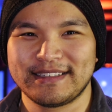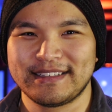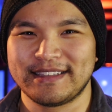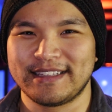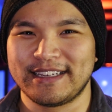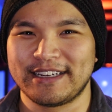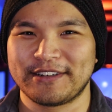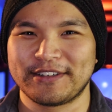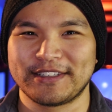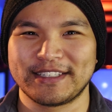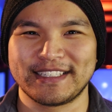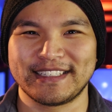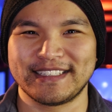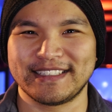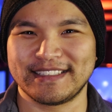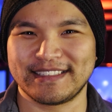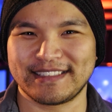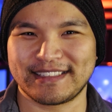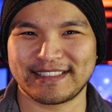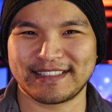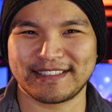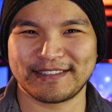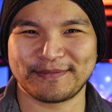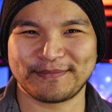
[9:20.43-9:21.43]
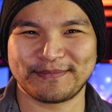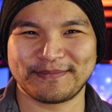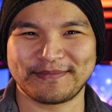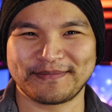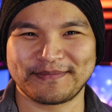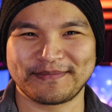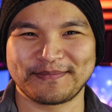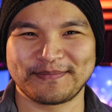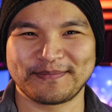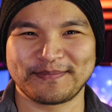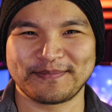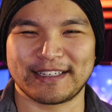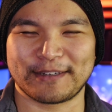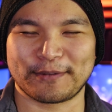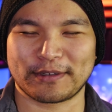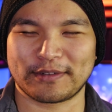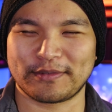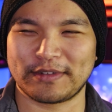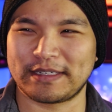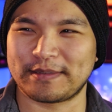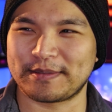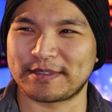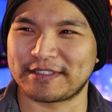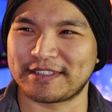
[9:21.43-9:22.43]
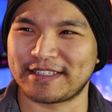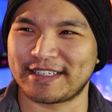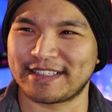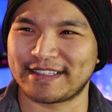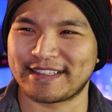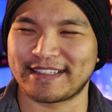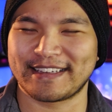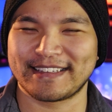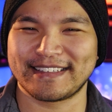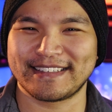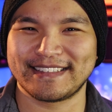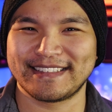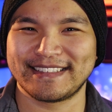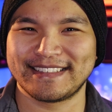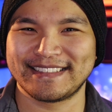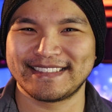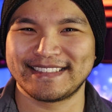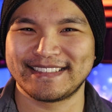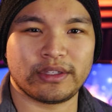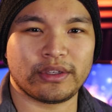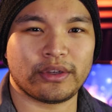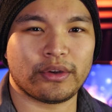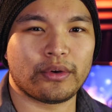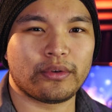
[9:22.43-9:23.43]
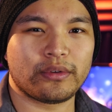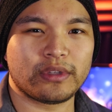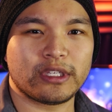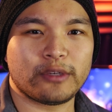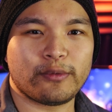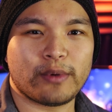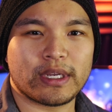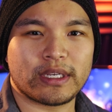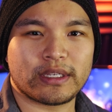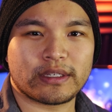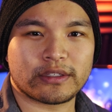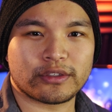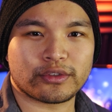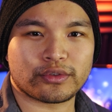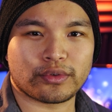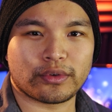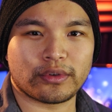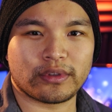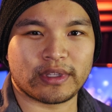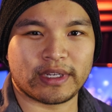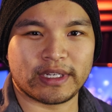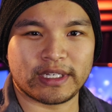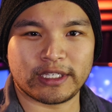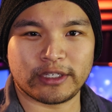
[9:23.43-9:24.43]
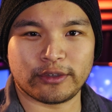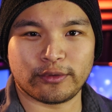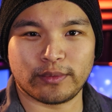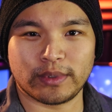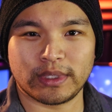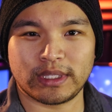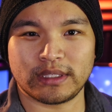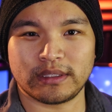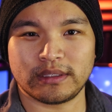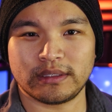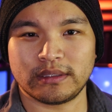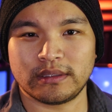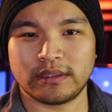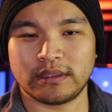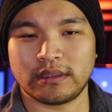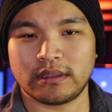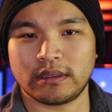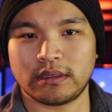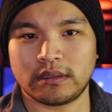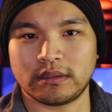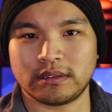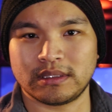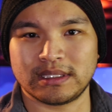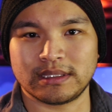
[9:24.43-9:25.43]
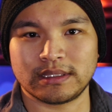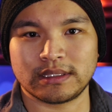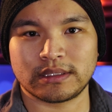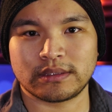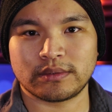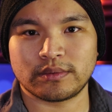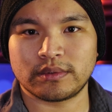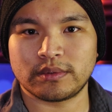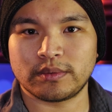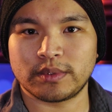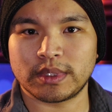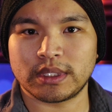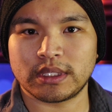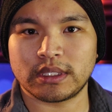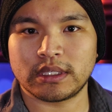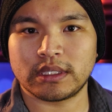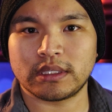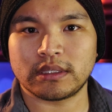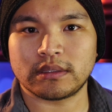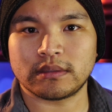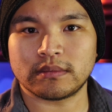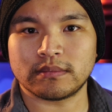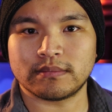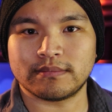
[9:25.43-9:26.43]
There it is. I wonder if anybody's gonna get that. The only way to control lighting with it is with it,